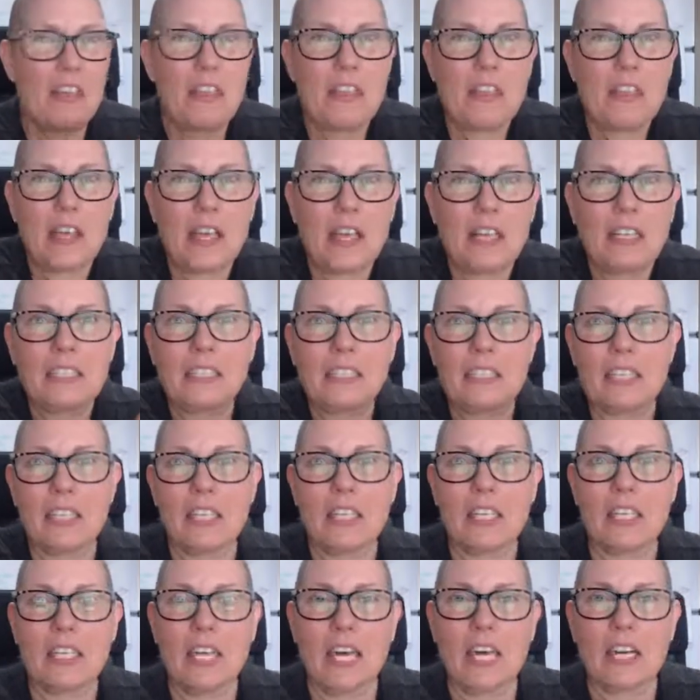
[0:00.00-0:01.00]
things that you
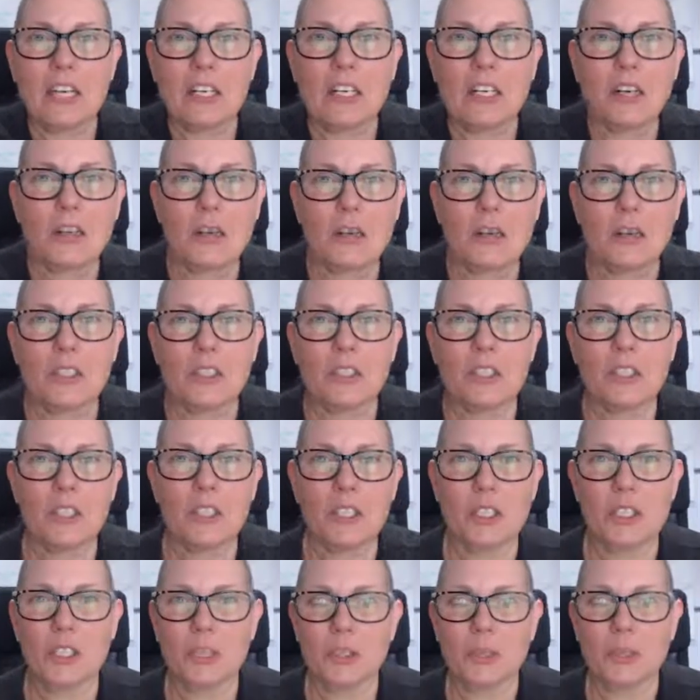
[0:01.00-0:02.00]
get encouraged to
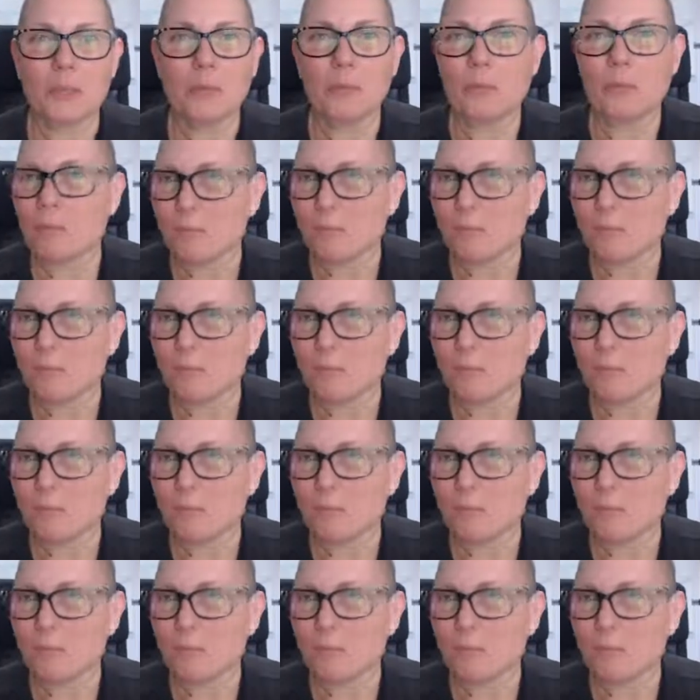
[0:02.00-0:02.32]
do